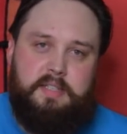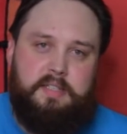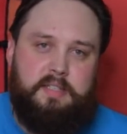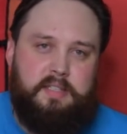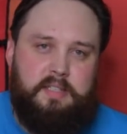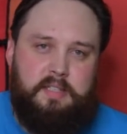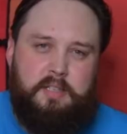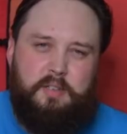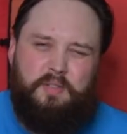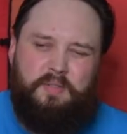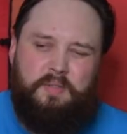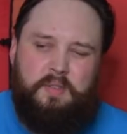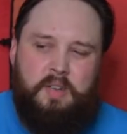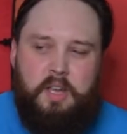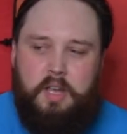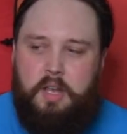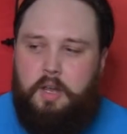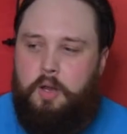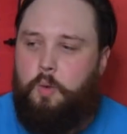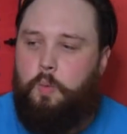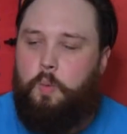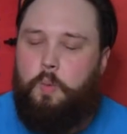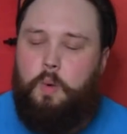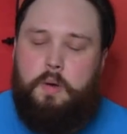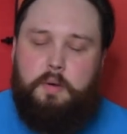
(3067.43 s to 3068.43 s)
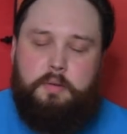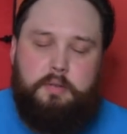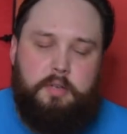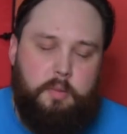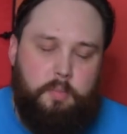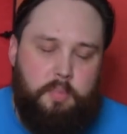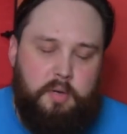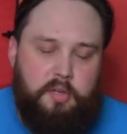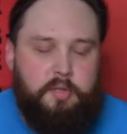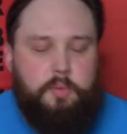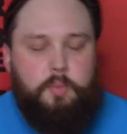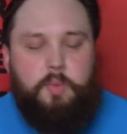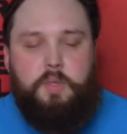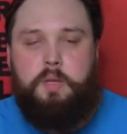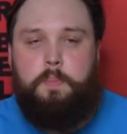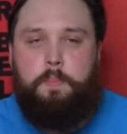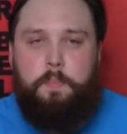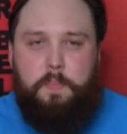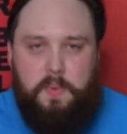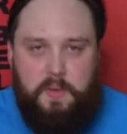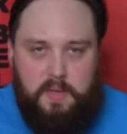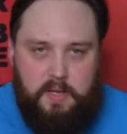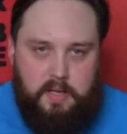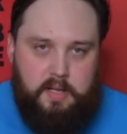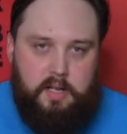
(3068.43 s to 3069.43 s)
So why would I bother with a
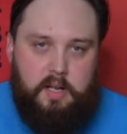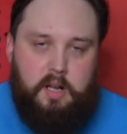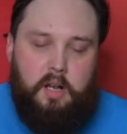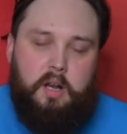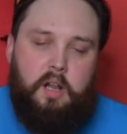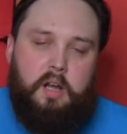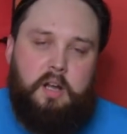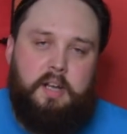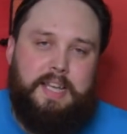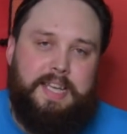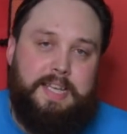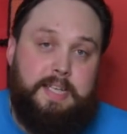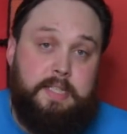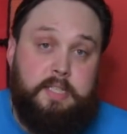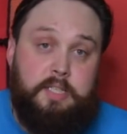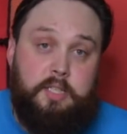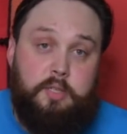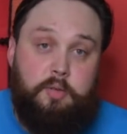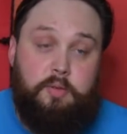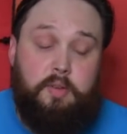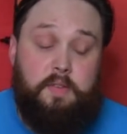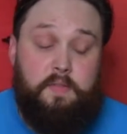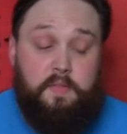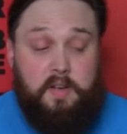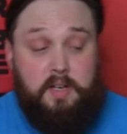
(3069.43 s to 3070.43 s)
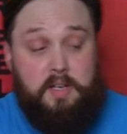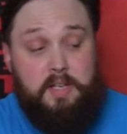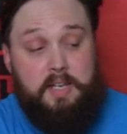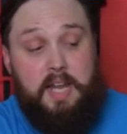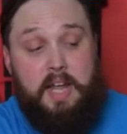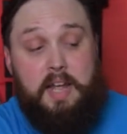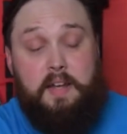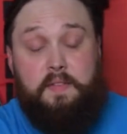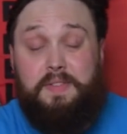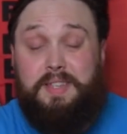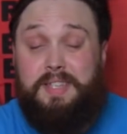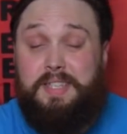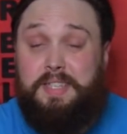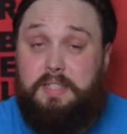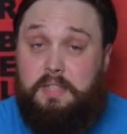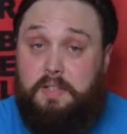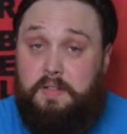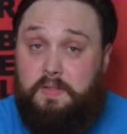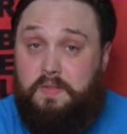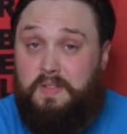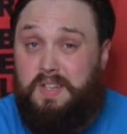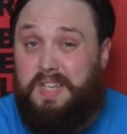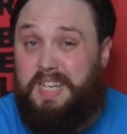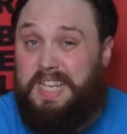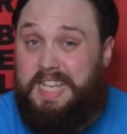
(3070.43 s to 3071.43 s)
big clunky suit if I can have this sort of
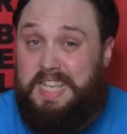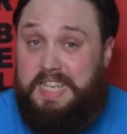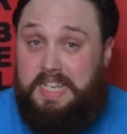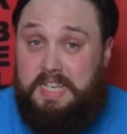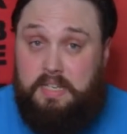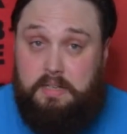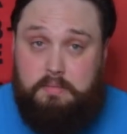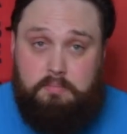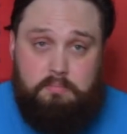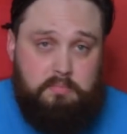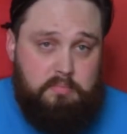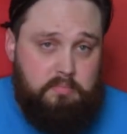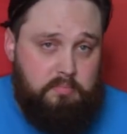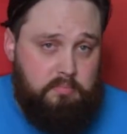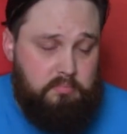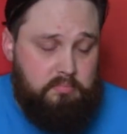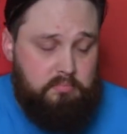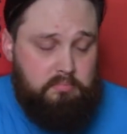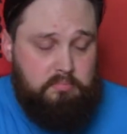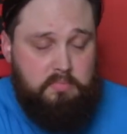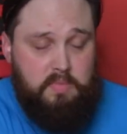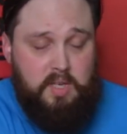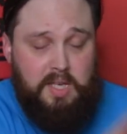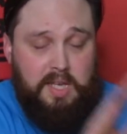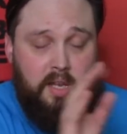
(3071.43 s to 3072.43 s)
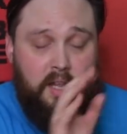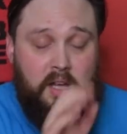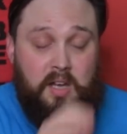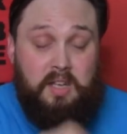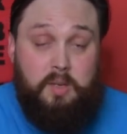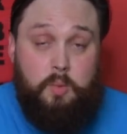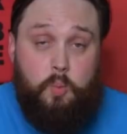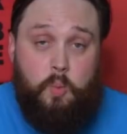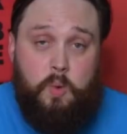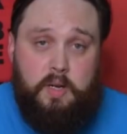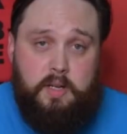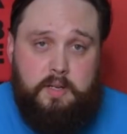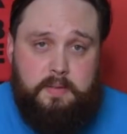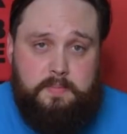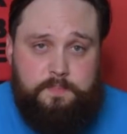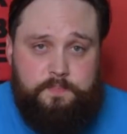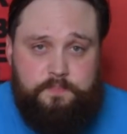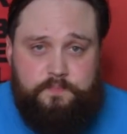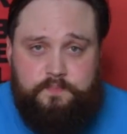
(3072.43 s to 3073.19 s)
neat light one?